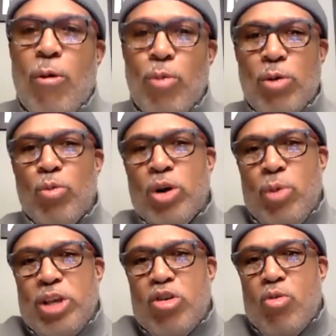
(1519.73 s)
What do
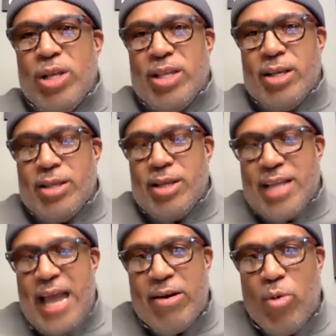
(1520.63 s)
we do with the
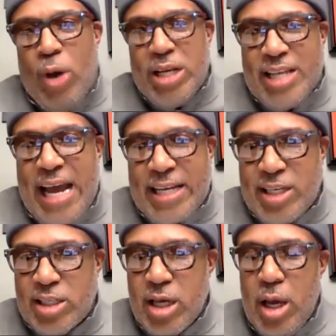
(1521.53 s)
town in West
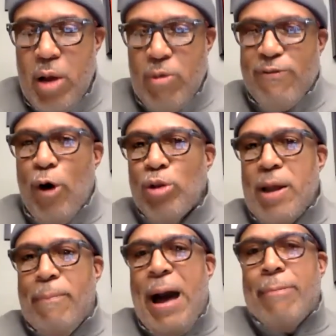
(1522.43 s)
Texas with only a
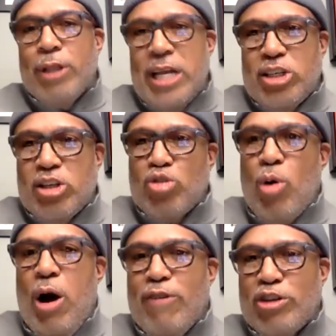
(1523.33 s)
population of
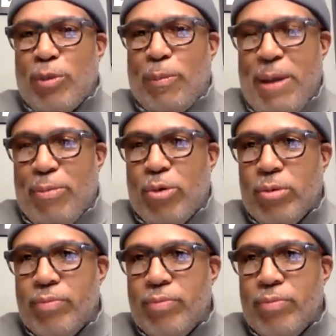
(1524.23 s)
1,200 people?